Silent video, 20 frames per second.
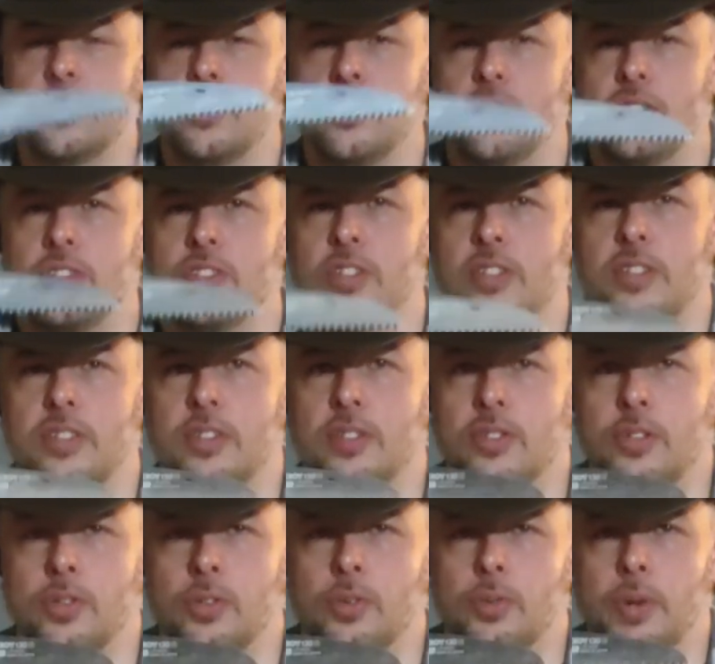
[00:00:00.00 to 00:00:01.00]
There's
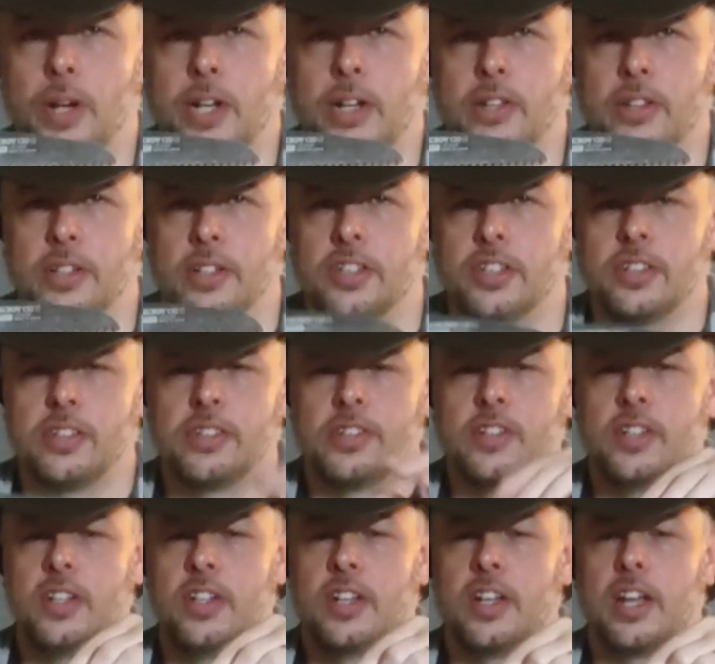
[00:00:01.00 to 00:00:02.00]
the regular,
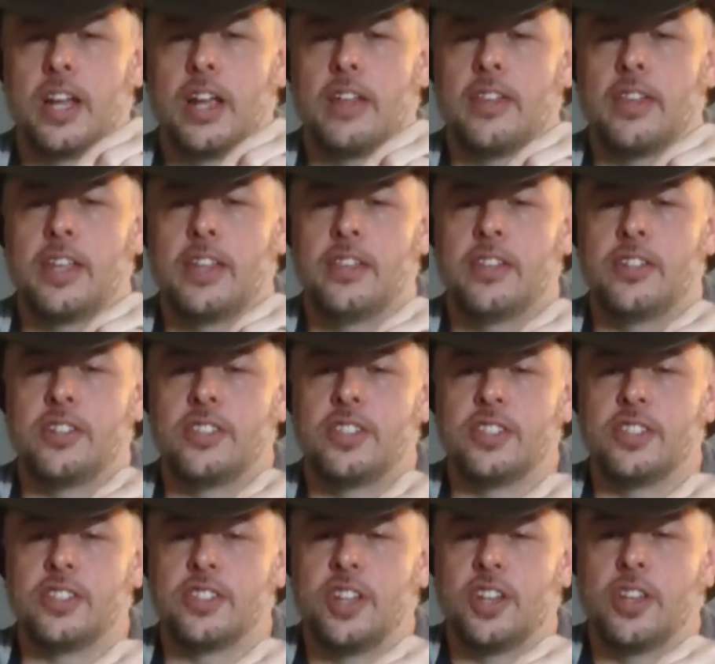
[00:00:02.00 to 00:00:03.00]
and then there's
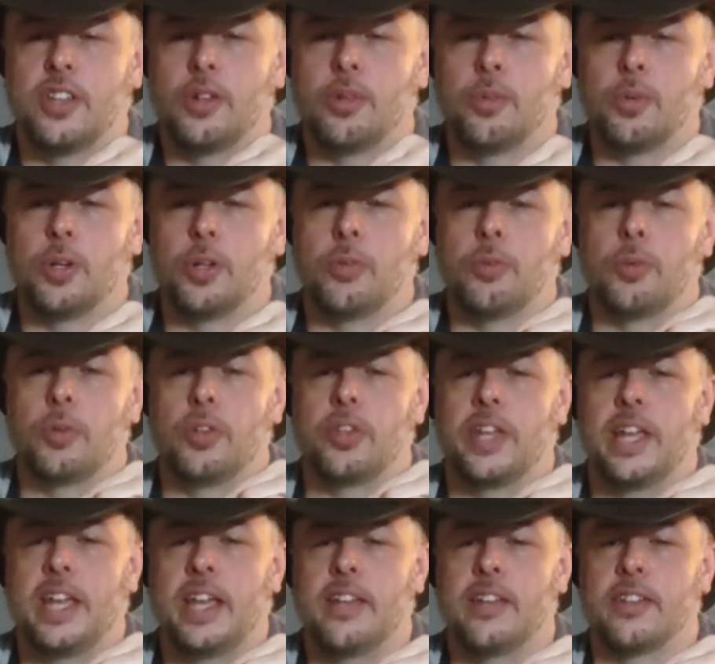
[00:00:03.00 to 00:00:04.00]
this other one where the
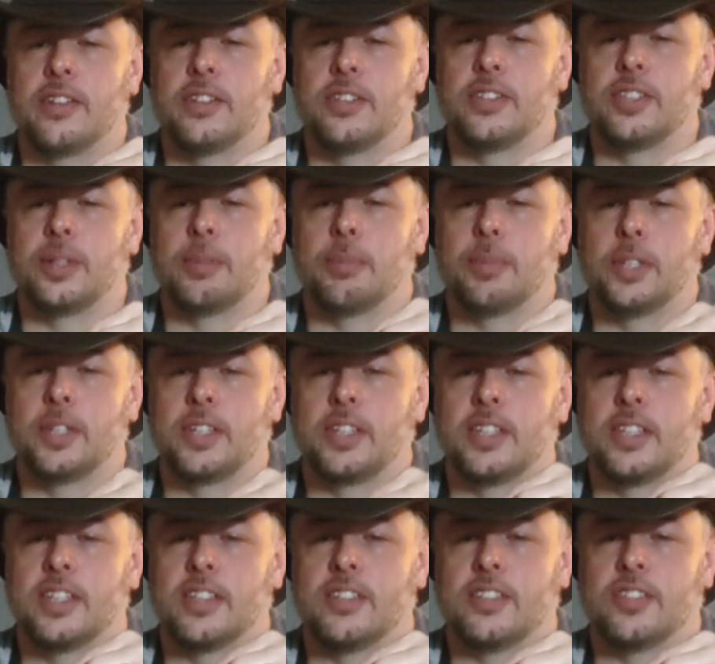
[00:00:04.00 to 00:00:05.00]
handle is up like
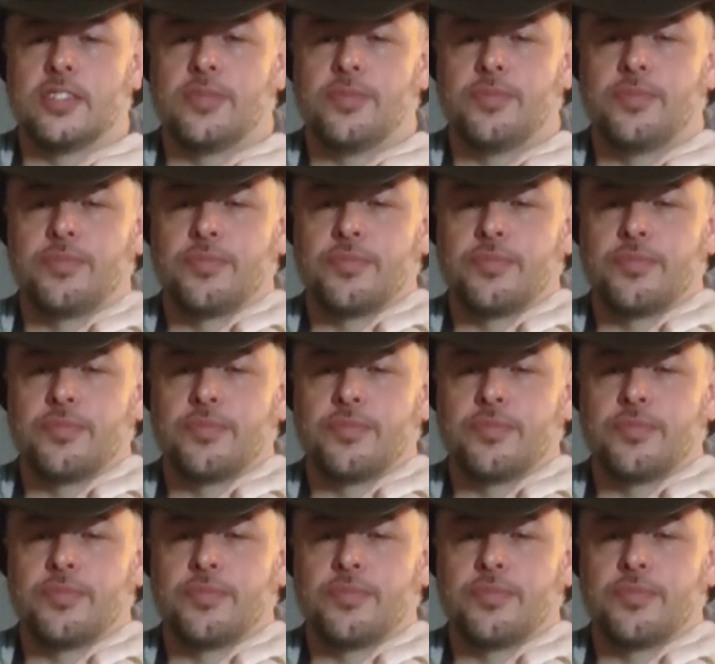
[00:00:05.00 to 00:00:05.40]
this.